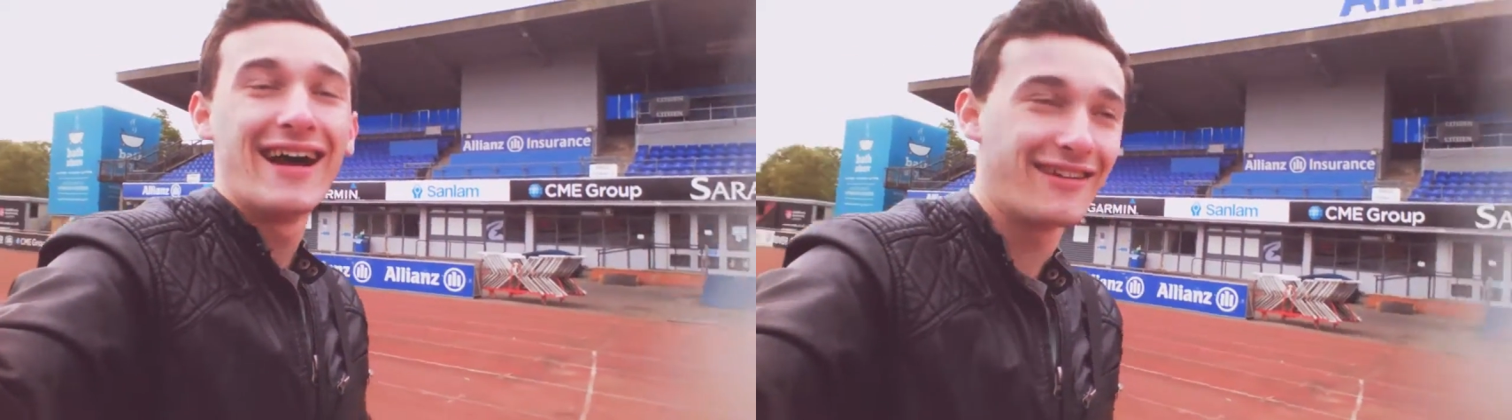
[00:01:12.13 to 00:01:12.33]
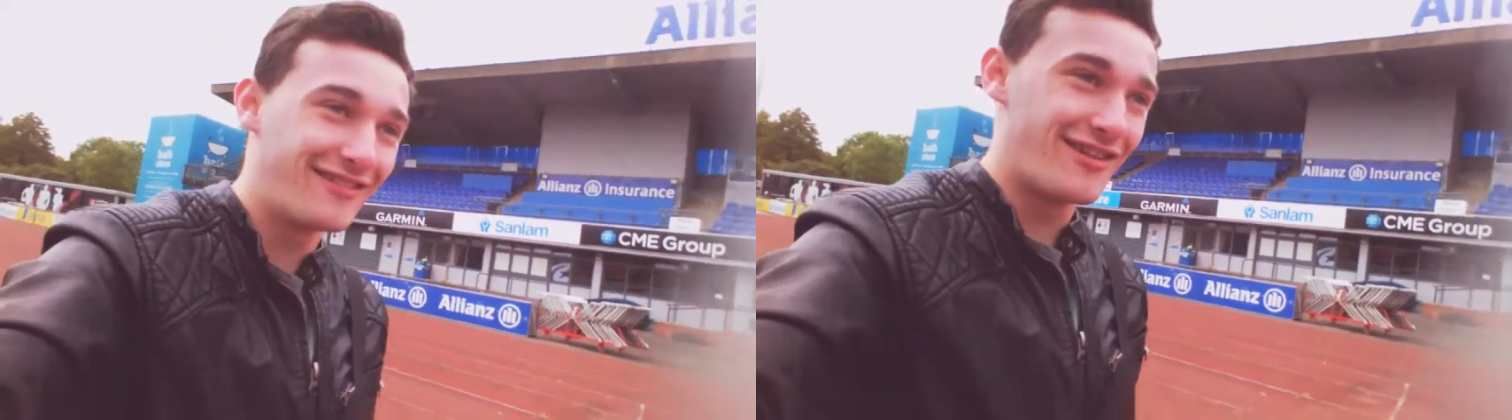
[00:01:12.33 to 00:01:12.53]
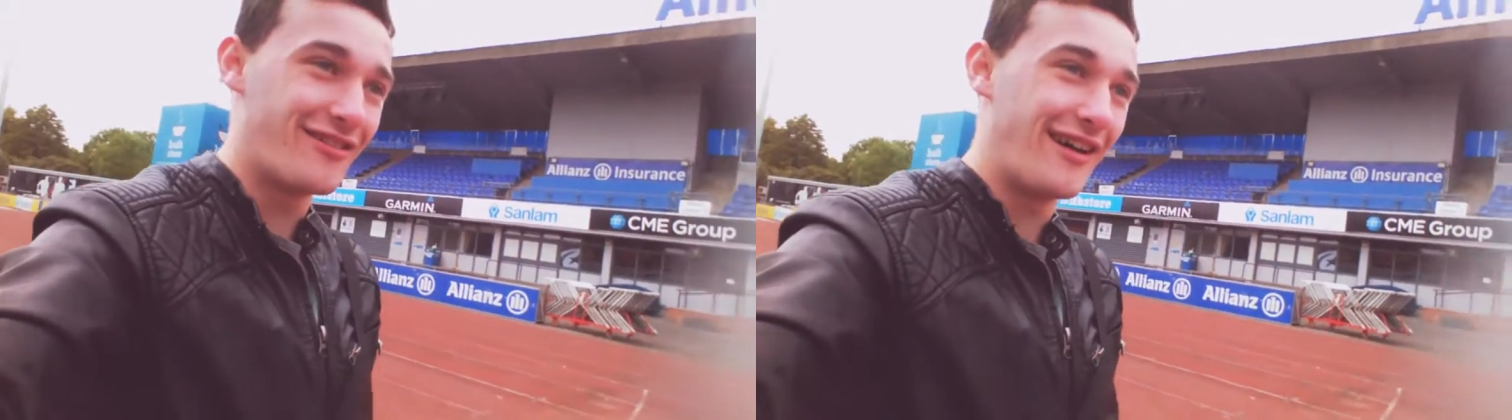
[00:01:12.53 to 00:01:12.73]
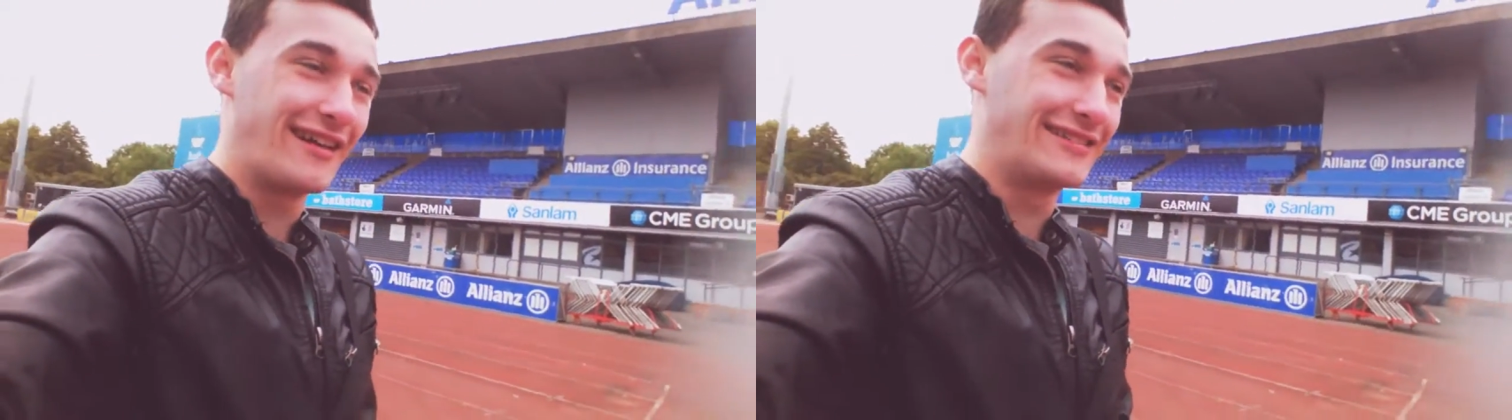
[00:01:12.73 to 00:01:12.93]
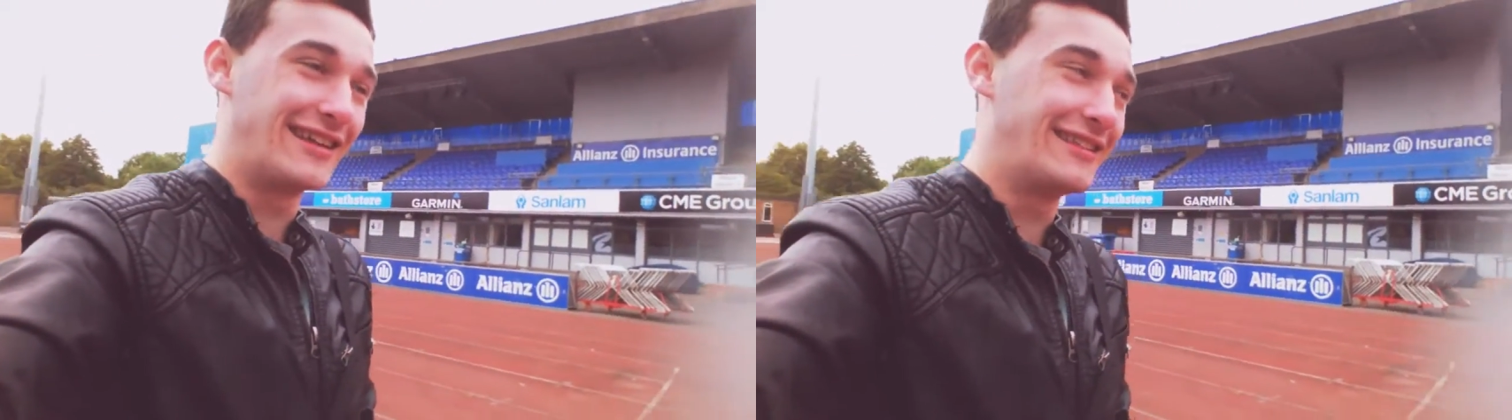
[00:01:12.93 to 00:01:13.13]
don't even know why
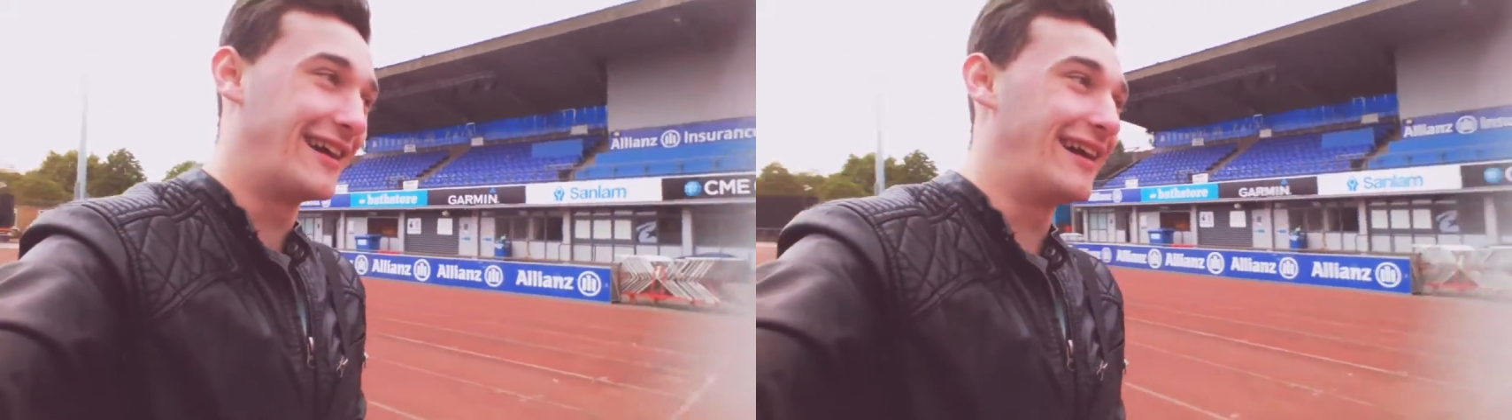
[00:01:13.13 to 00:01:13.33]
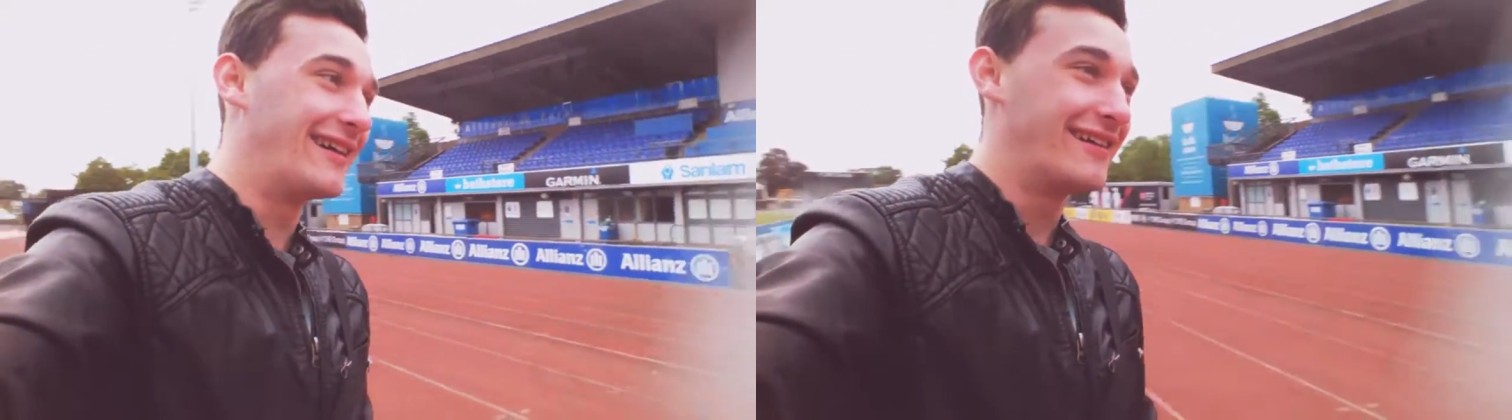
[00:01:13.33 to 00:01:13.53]
I said that.